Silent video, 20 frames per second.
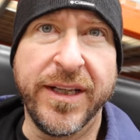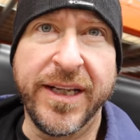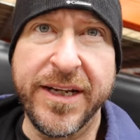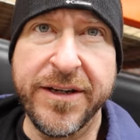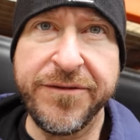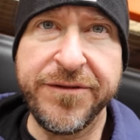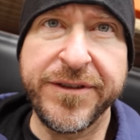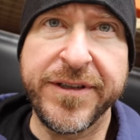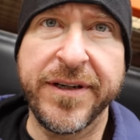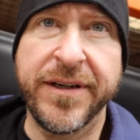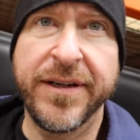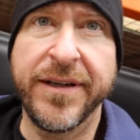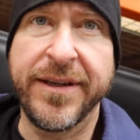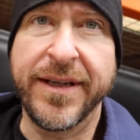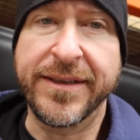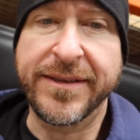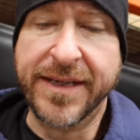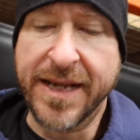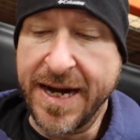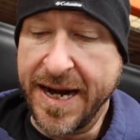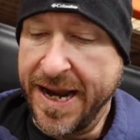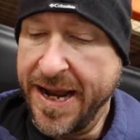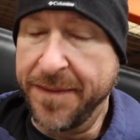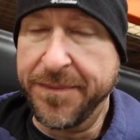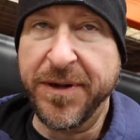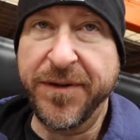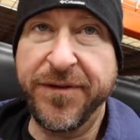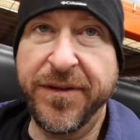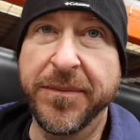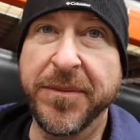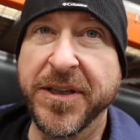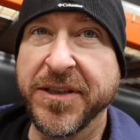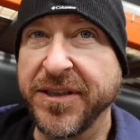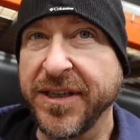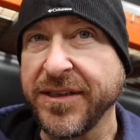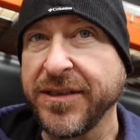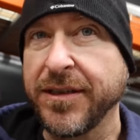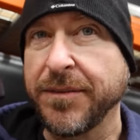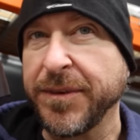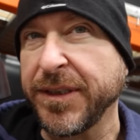lift that's going to happen from the
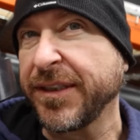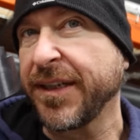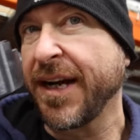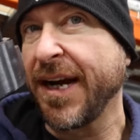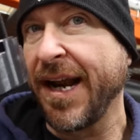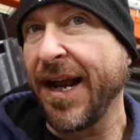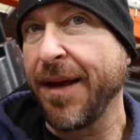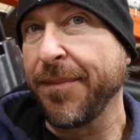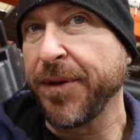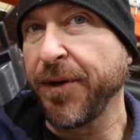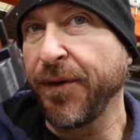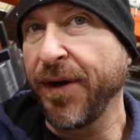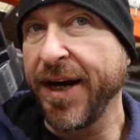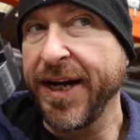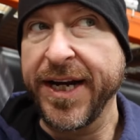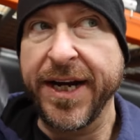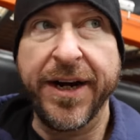system is going to happen right